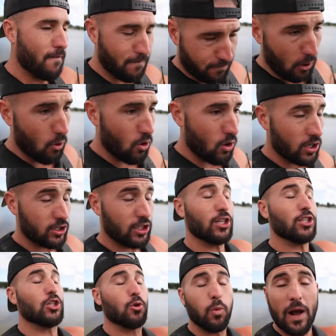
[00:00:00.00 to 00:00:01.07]
4 to
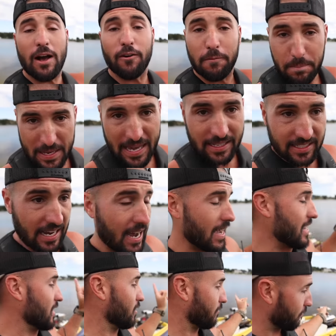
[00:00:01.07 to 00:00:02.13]
12 psi
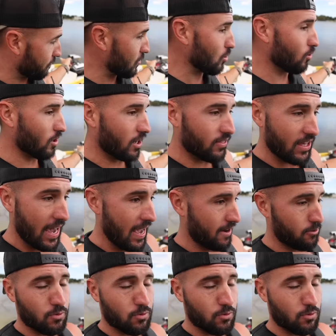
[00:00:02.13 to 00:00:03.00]
in the fuel on that.